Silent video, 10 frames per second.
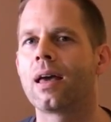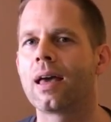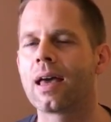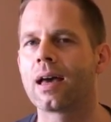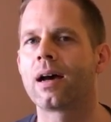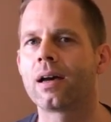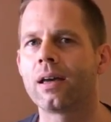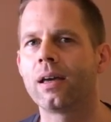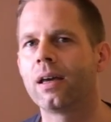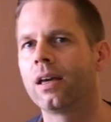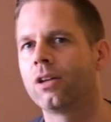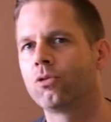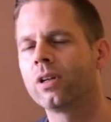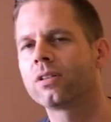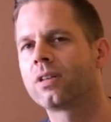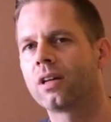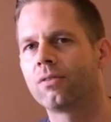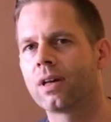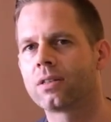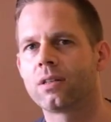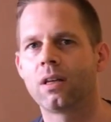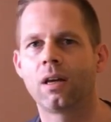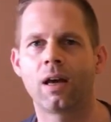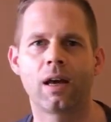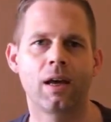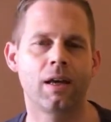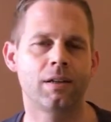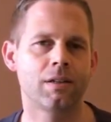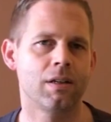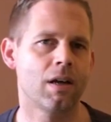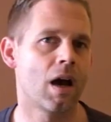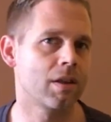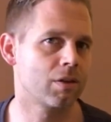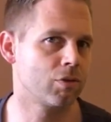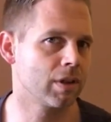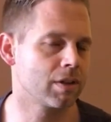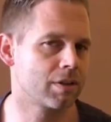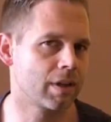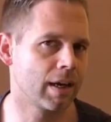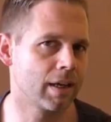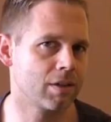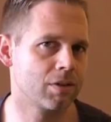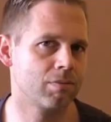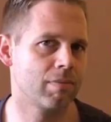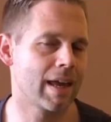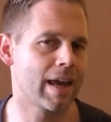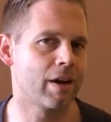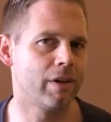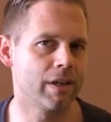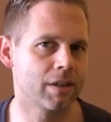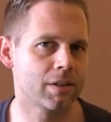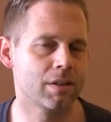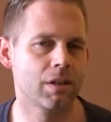AI in real estate investing and in other real estate areas